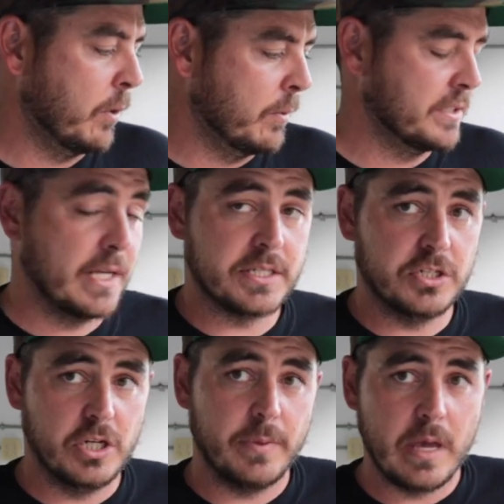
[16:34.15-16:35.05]
We will test
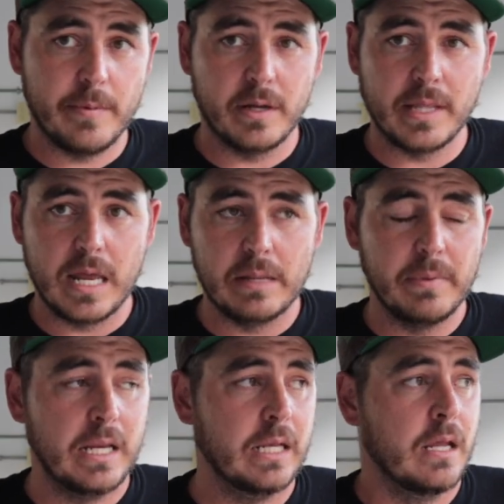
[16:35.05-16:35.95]
the GPM on that in a
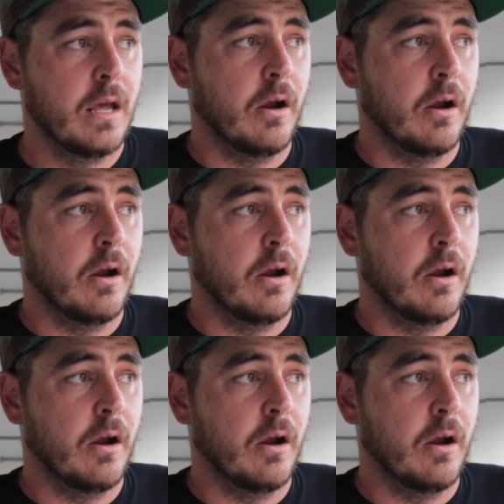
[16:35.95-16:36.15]
minute.